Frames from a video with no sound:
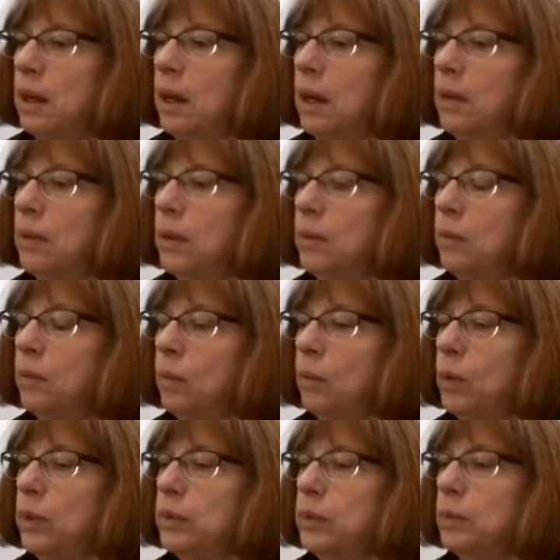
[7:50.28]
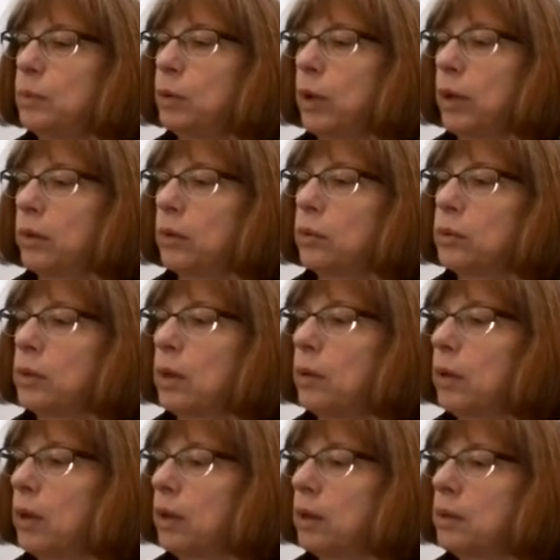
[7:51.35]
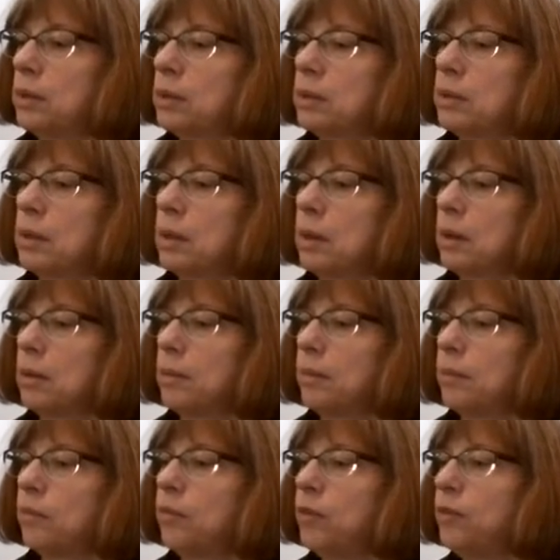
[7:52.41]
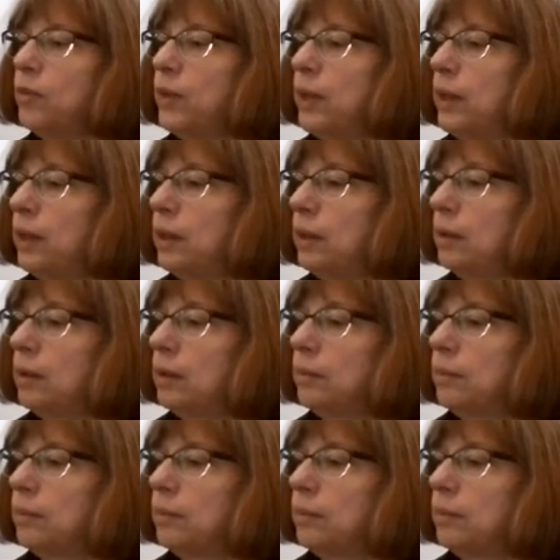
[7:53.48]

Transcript: And then we subtract those out, and it's 13.